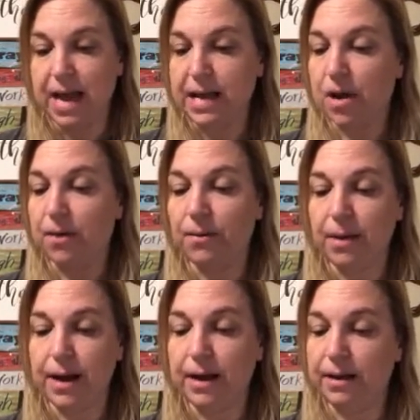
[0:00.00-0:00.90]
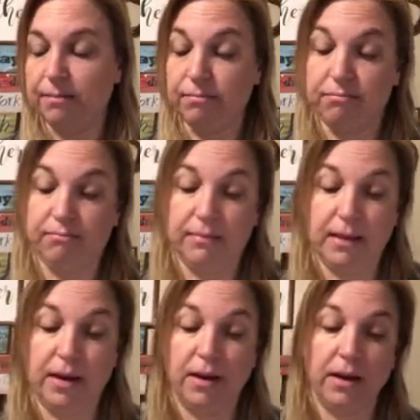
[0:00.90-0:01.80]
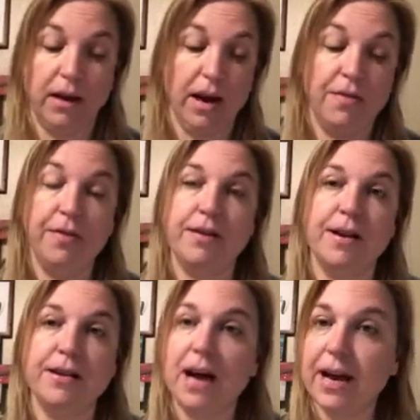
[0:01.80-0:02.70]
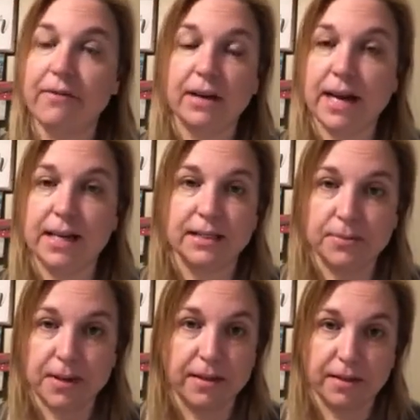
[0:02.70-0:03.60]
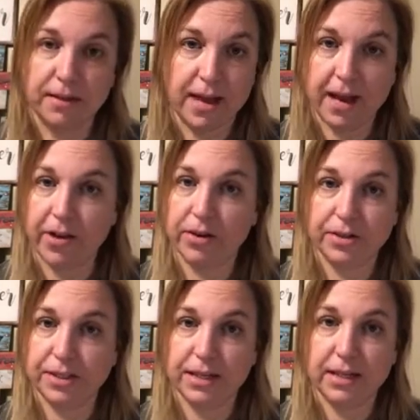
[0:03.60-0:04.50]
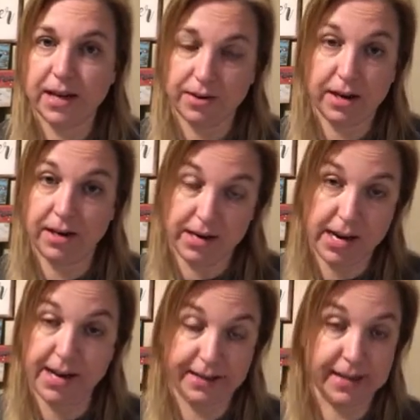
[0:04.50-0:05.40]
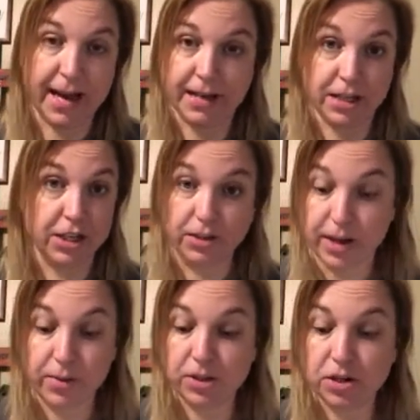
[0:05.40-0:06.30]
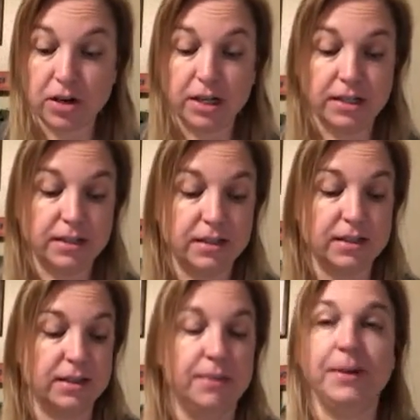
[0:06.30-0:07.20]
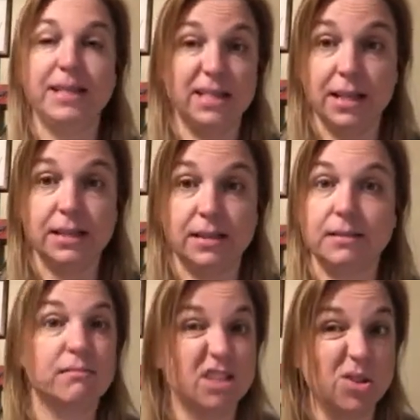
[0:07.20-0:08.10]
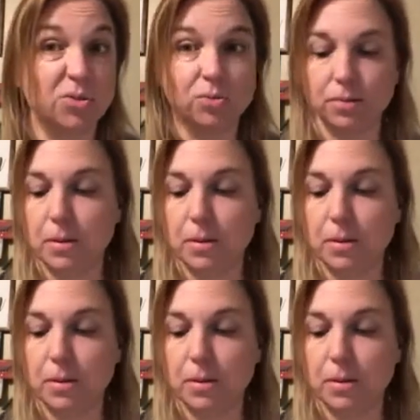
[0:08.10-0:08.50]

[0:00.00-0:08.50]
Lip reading: y'all, you know, not every day does my 8-year-old sit down and excited to do language arts, because it is school,